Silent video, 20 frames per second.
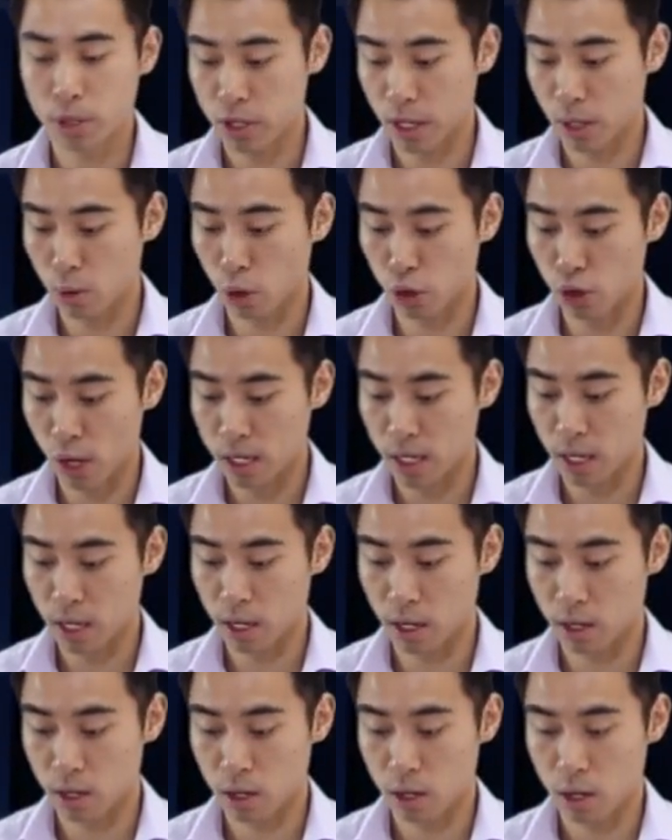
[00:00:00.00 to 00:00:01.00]
putting
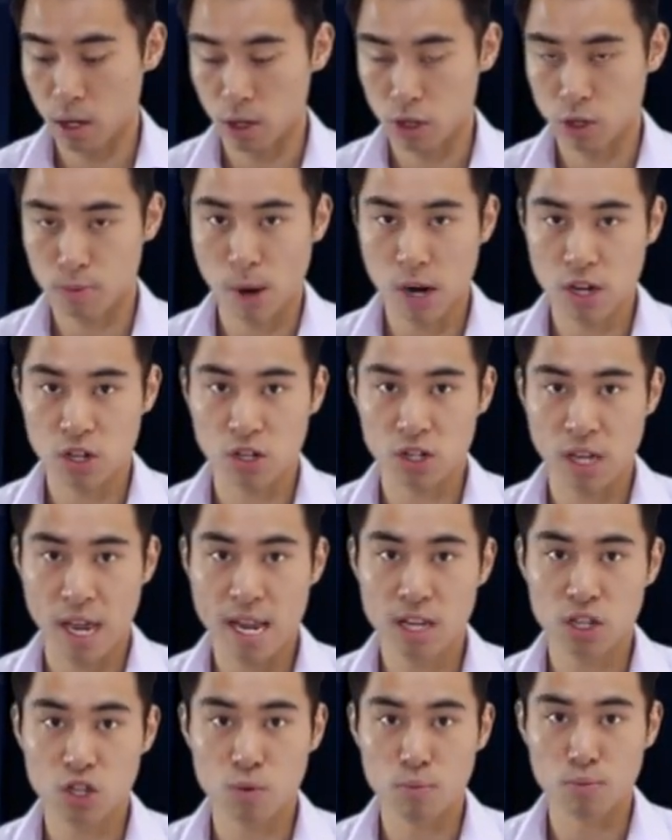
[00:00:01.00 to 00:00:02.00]
quadratic expressions
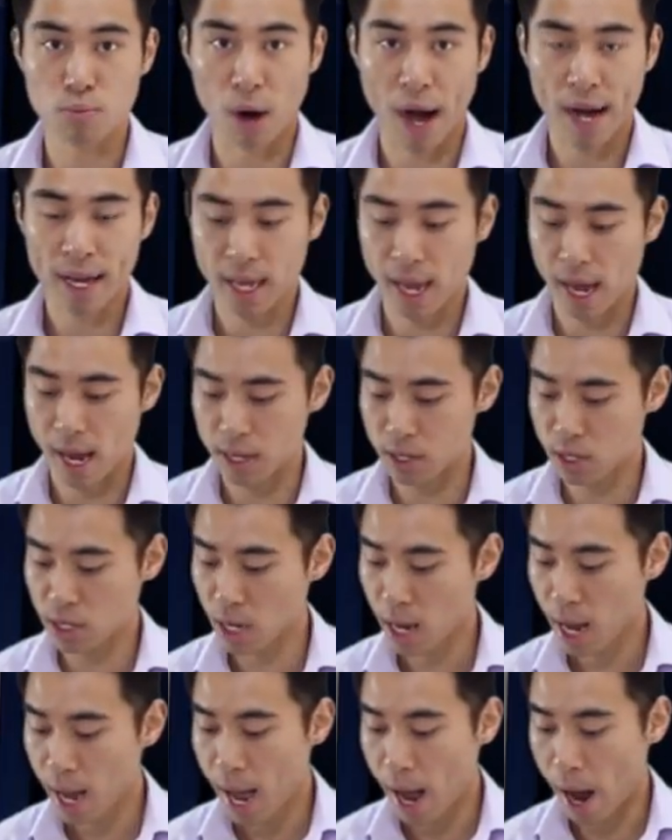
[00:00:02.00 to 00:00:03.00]
into
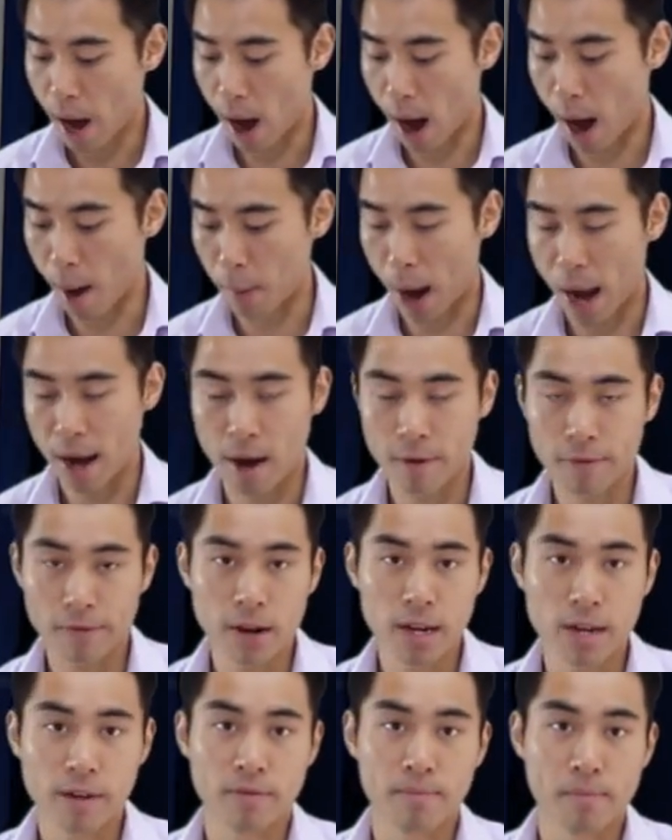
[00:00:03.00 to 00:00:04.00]
brackets, and there are
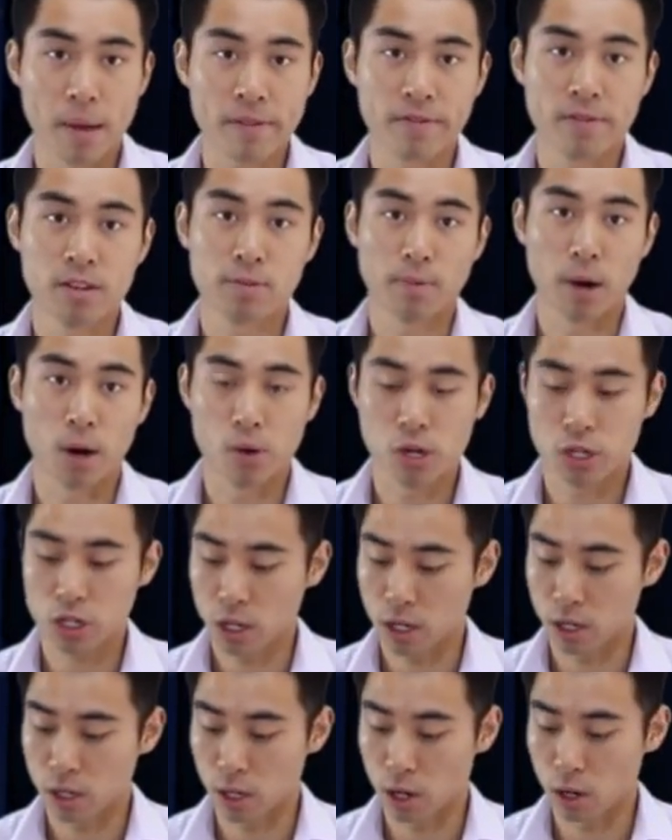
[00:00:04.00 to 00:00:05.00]
three different methods by
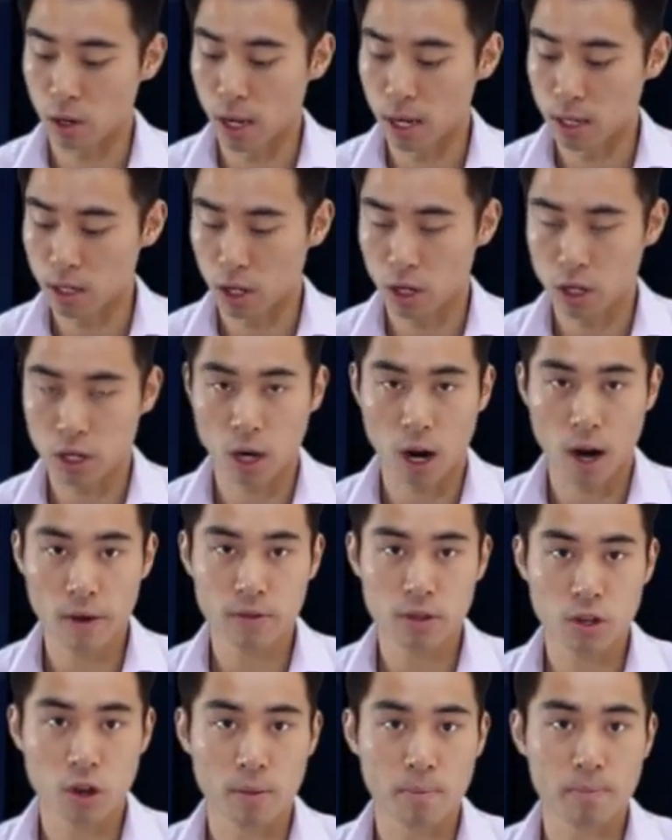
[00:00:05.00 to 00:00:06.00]
which you can do this. So you can
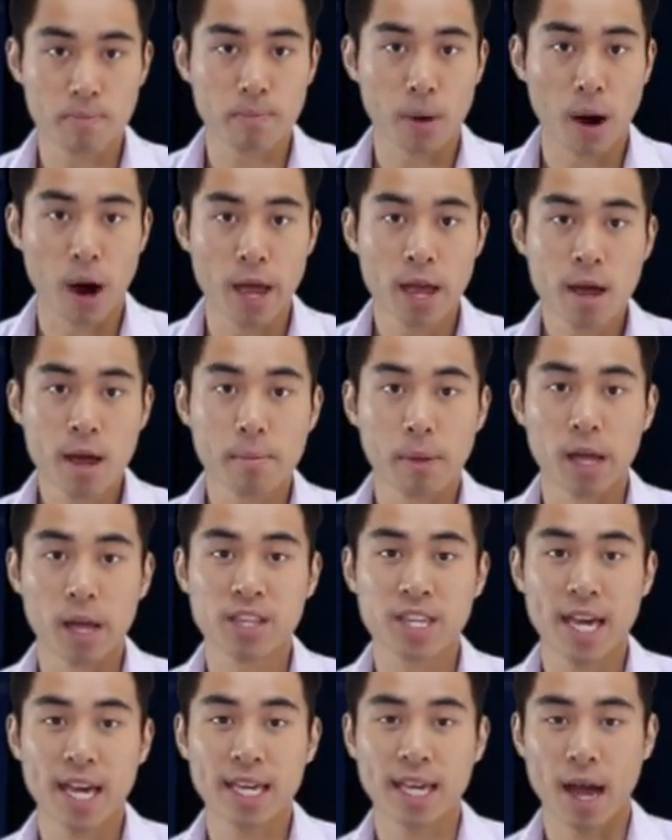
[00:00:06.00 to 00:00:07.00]
either do it by
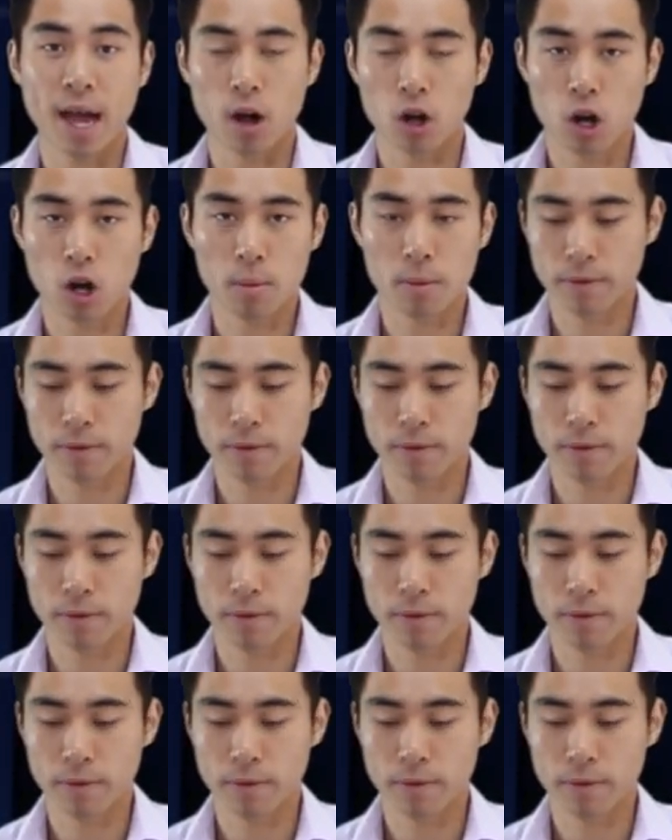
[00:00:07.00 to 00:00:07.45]
taking out a